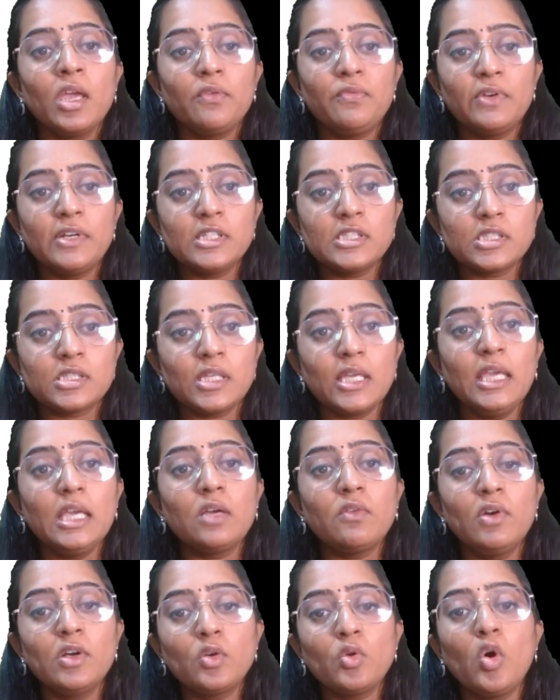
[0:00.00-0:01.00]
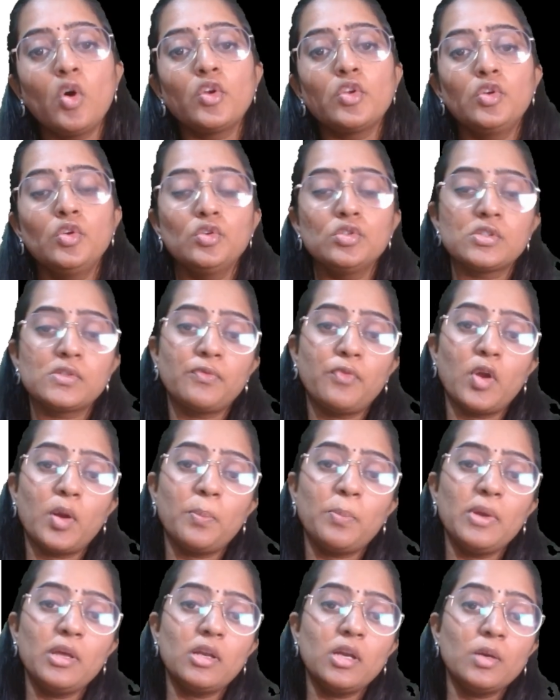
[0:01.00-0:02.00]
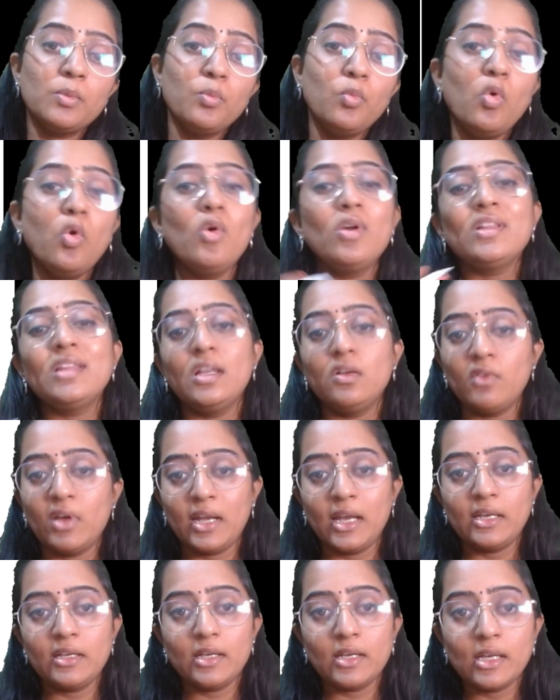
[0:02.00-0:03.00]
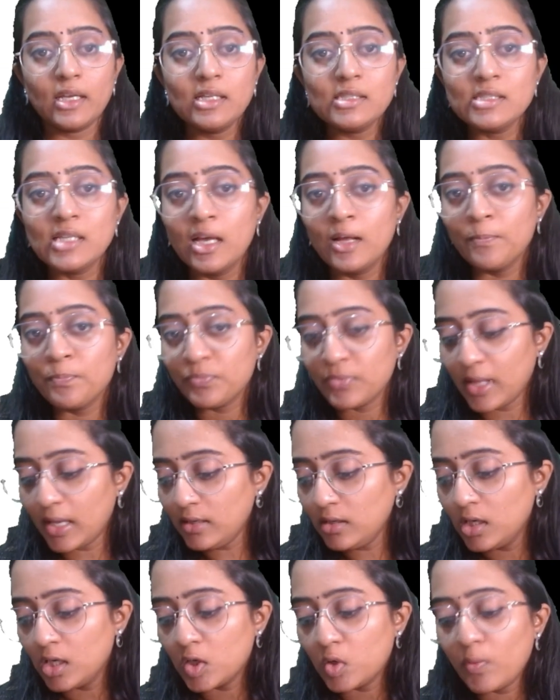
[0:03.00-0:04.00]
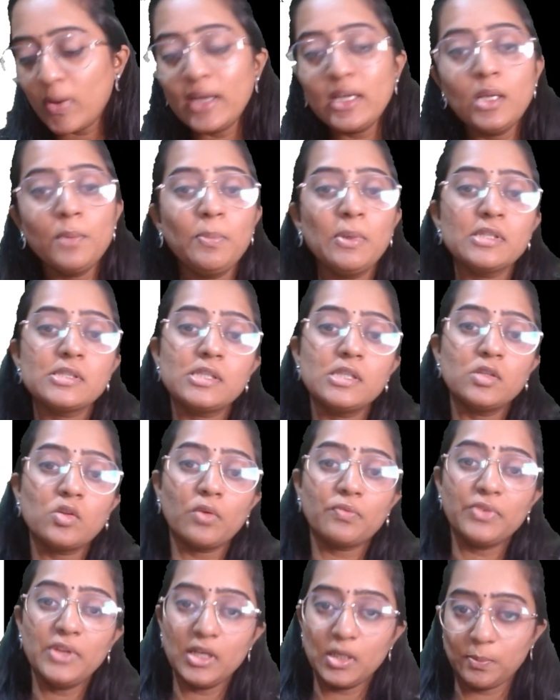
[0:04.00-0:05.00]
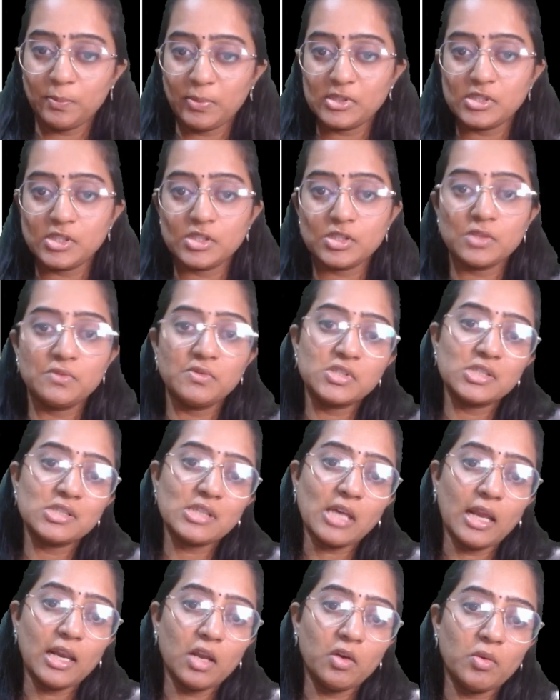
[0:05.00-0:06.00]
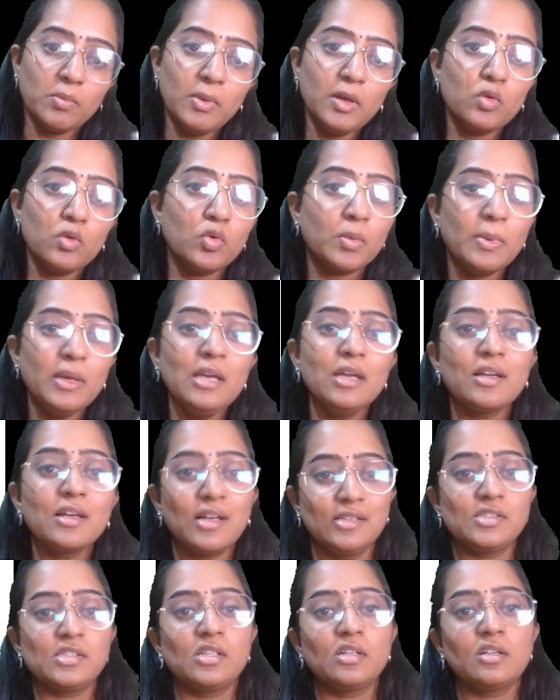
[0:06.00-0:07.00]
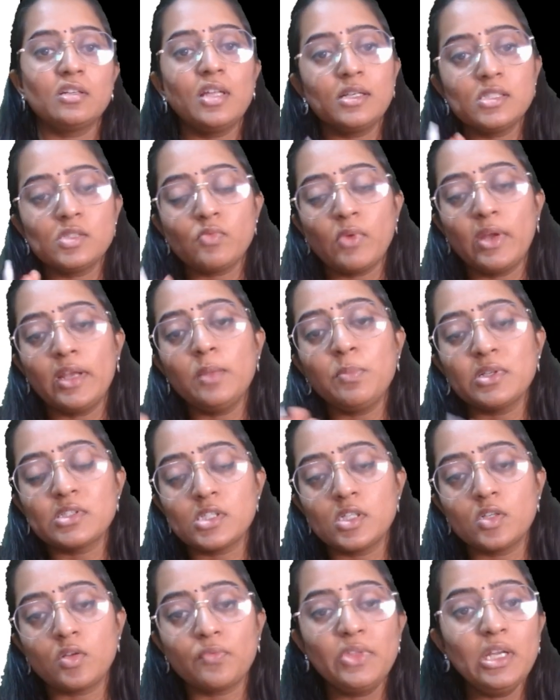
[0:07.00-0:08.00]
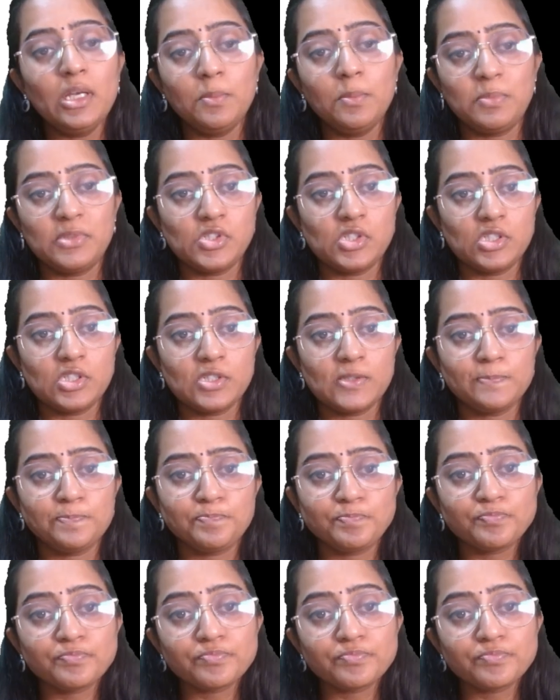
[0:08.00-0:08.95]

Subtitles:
If it is equal to or used for a period more than 180 days, then 20% of the depreciation which is allowable would be considered. That is 20% of the depreciation.